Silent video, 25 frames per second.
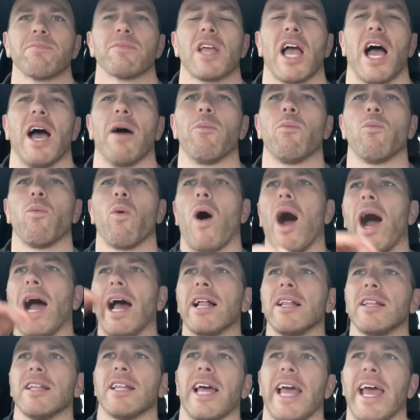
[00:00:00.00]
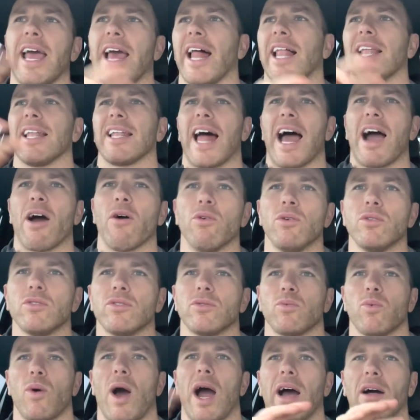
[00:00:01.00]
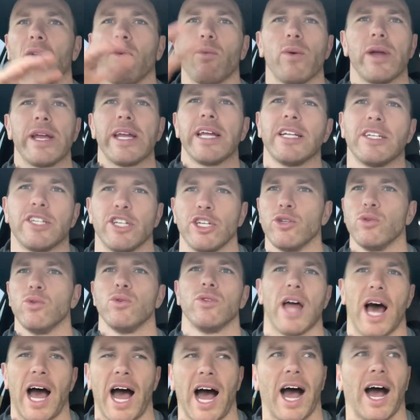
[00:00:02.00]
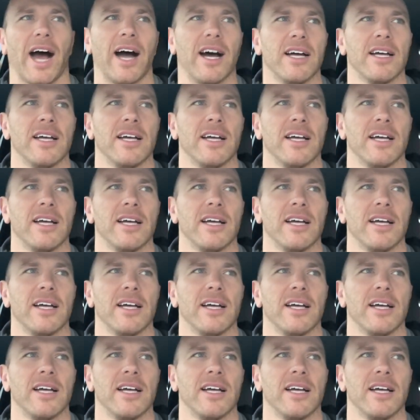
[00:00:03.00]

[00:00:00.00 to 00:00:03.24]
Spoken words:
And while we do that,